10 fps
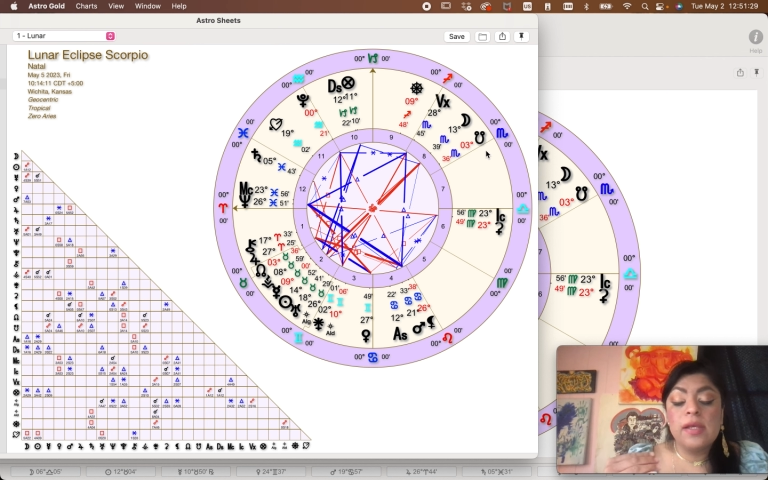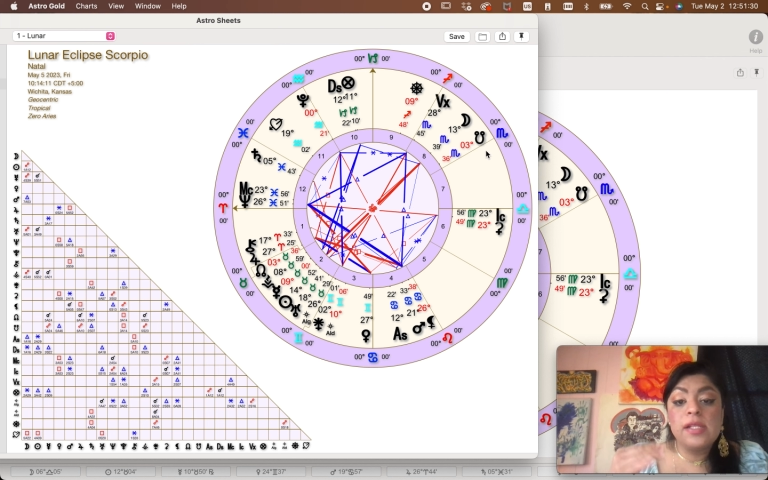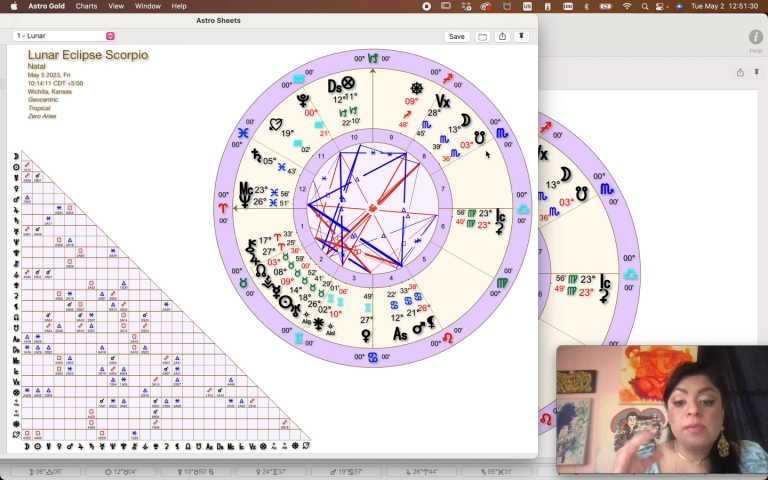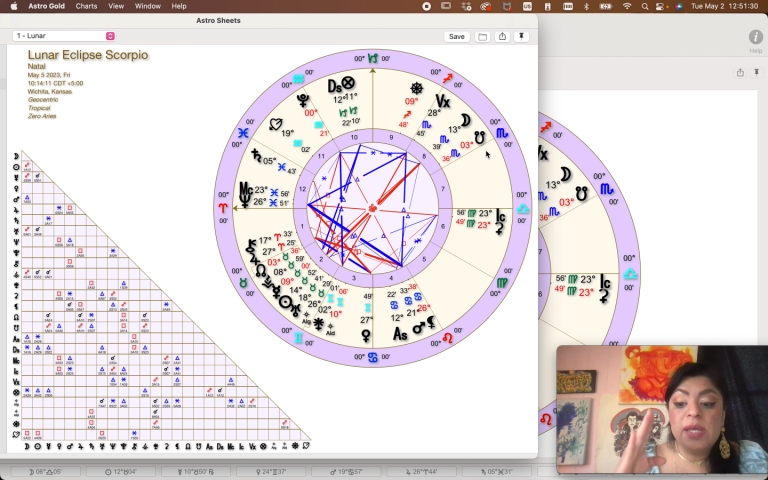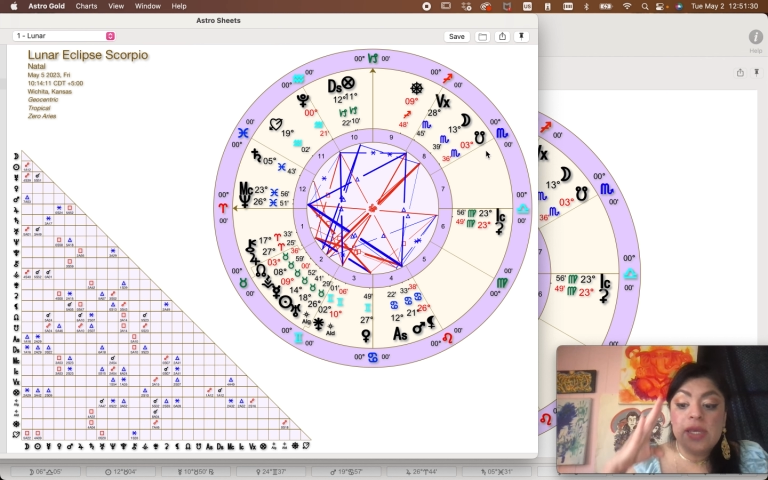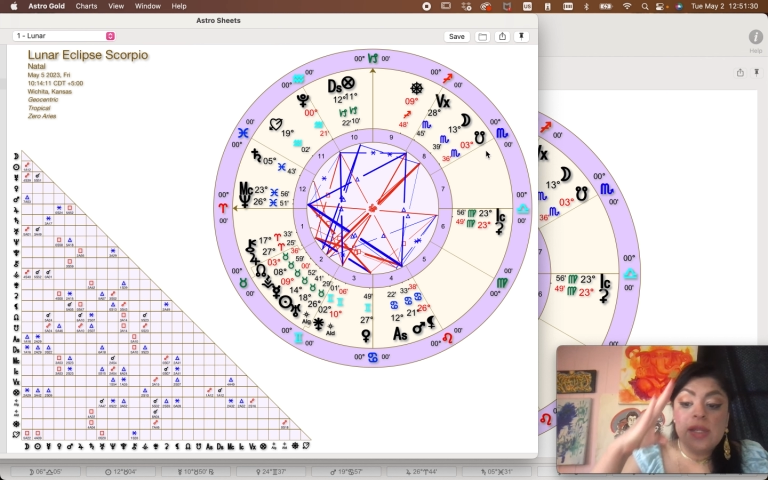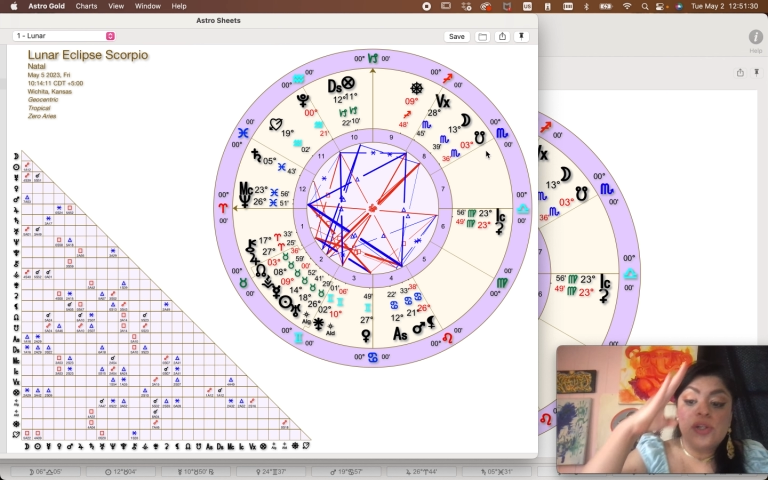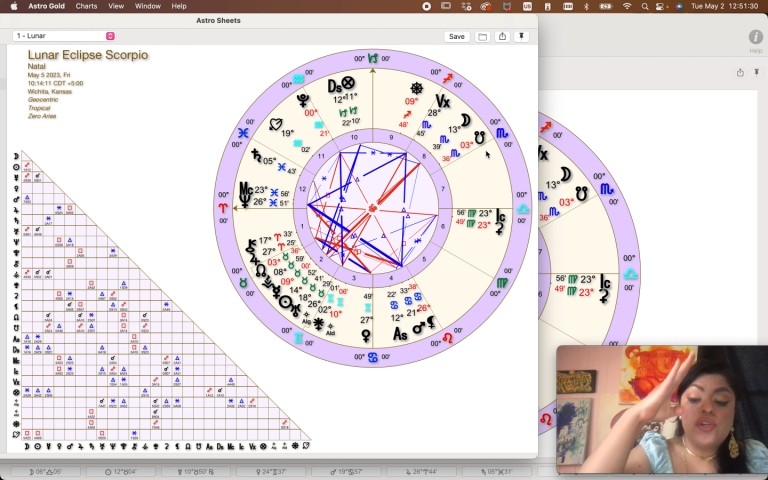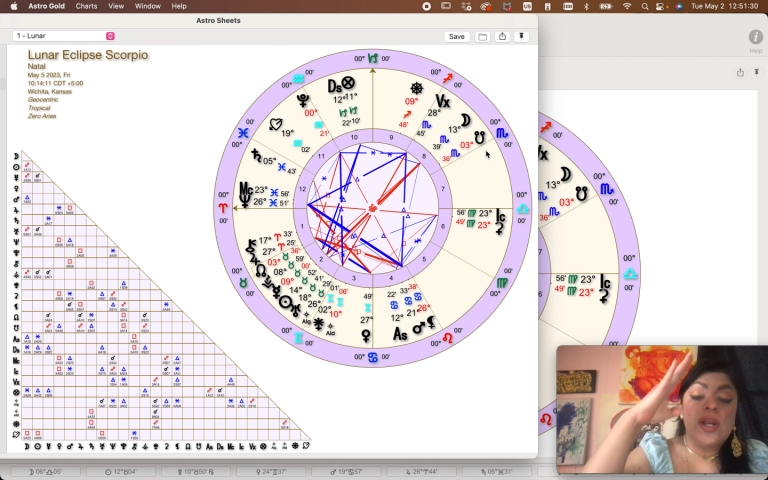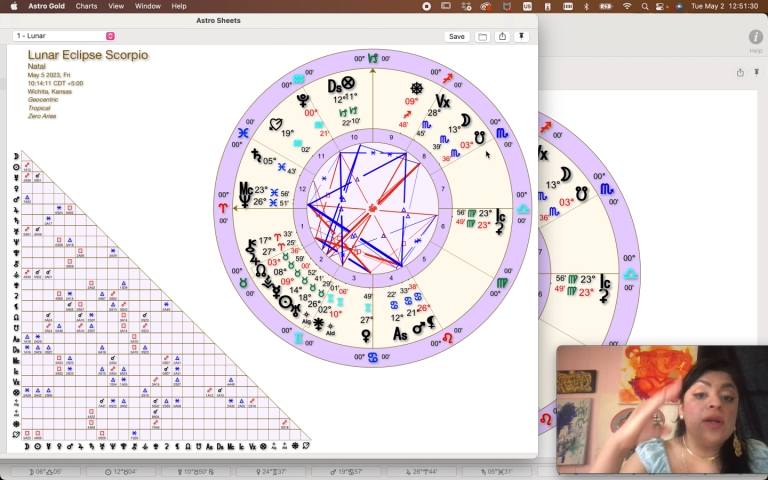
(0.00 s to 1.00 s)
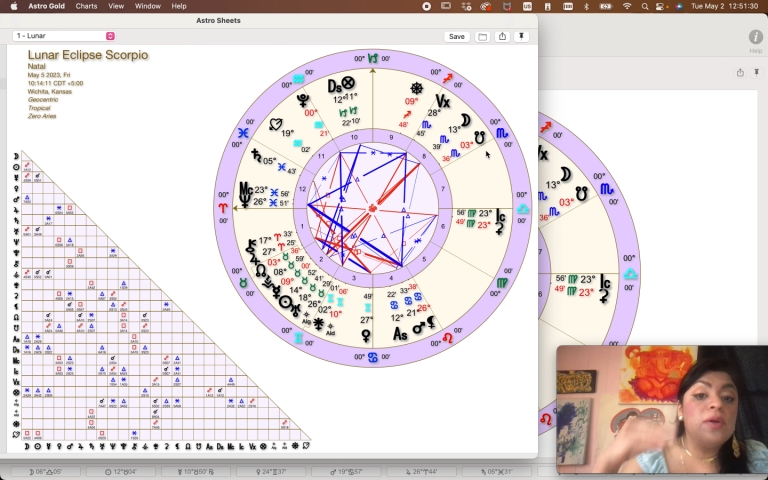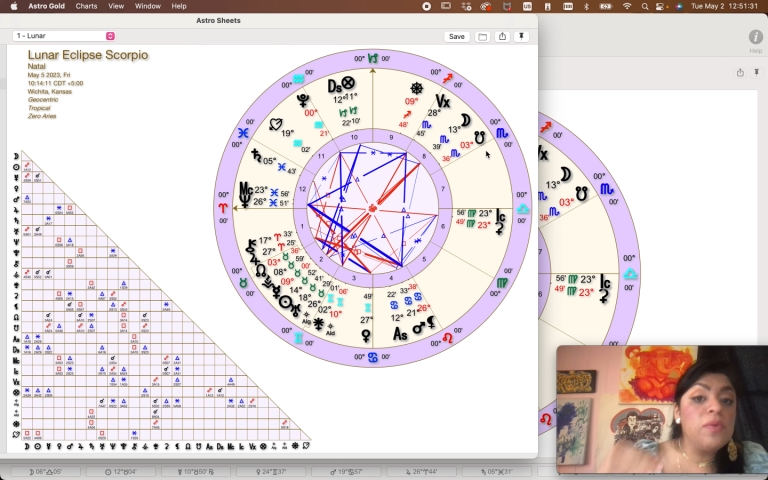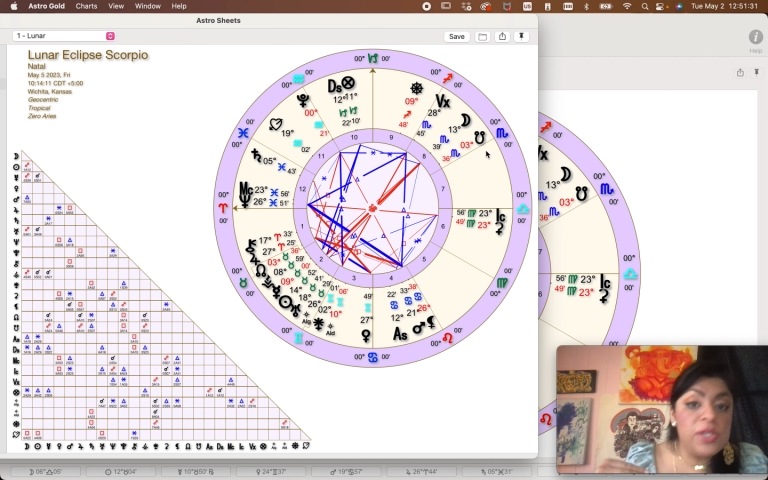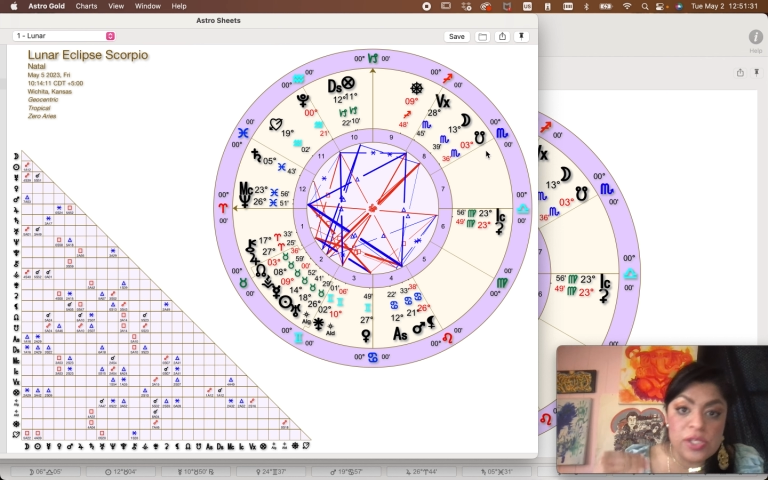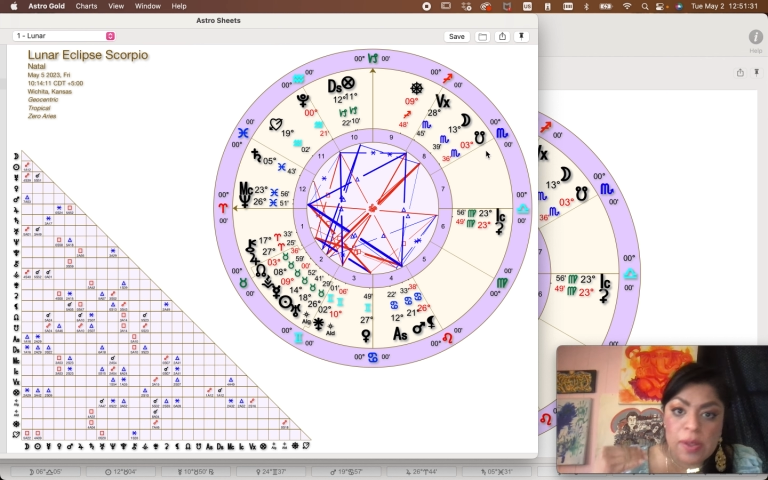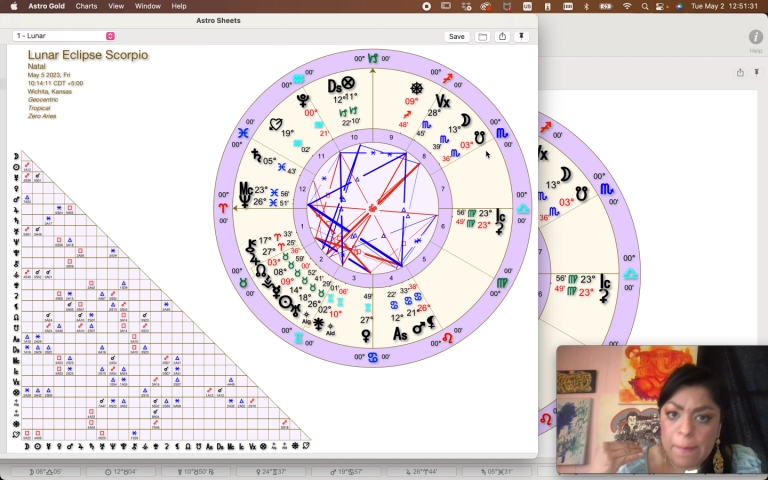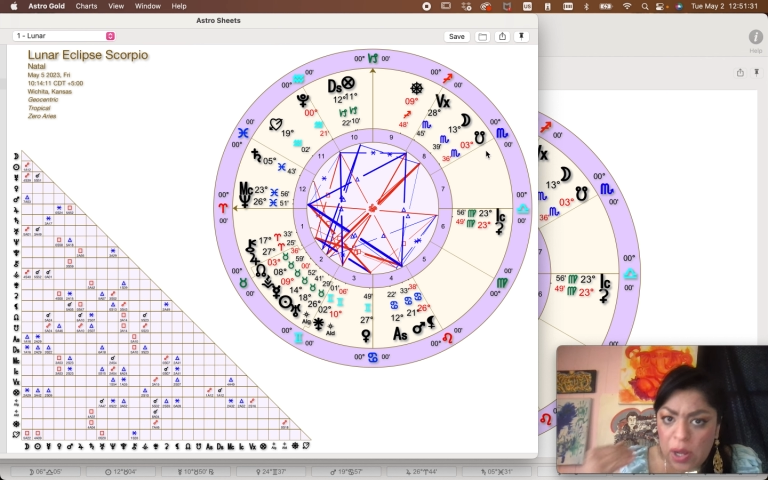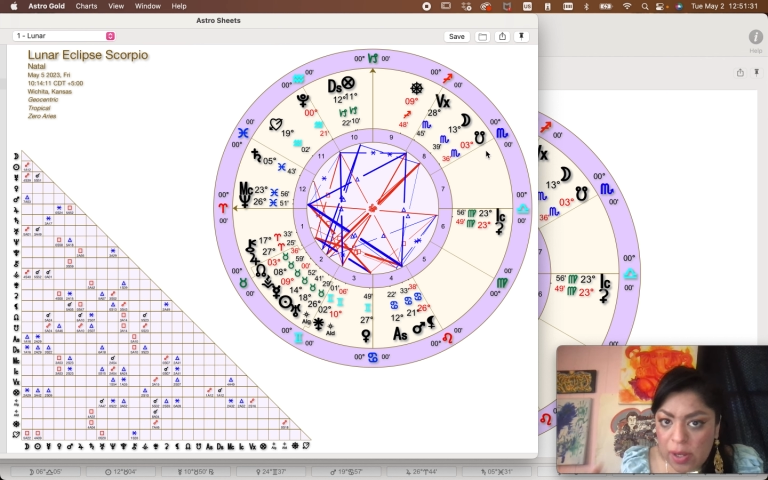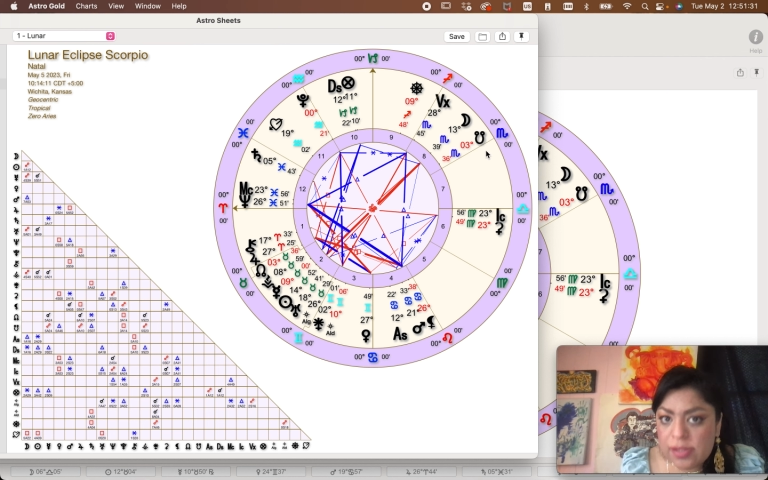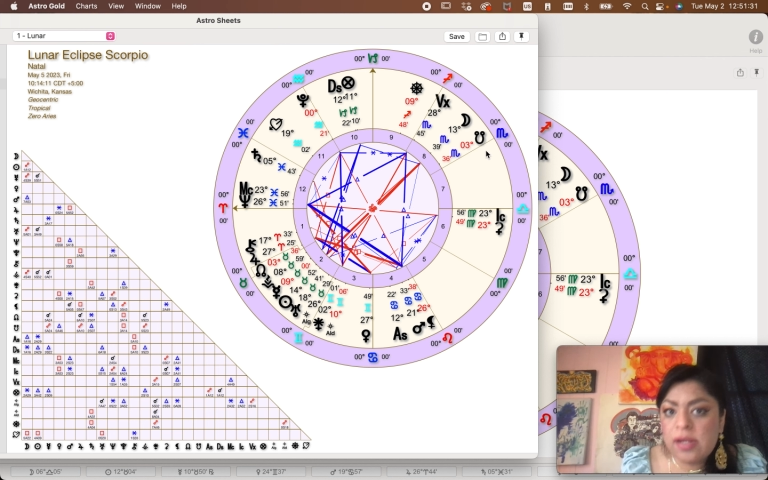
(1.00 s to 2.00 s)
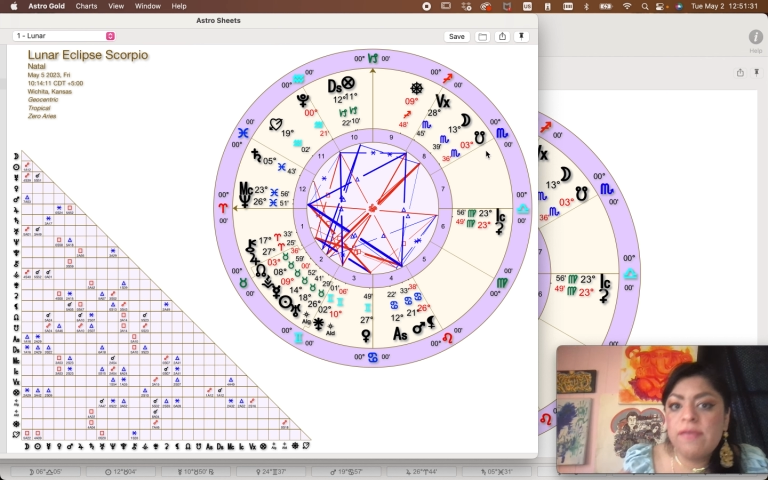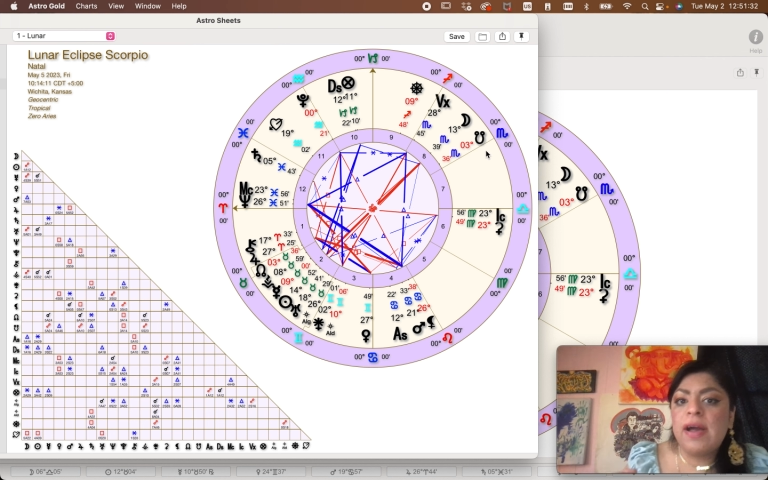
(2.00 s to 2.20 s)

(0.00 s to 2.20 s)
it's making a triangle, which is a positive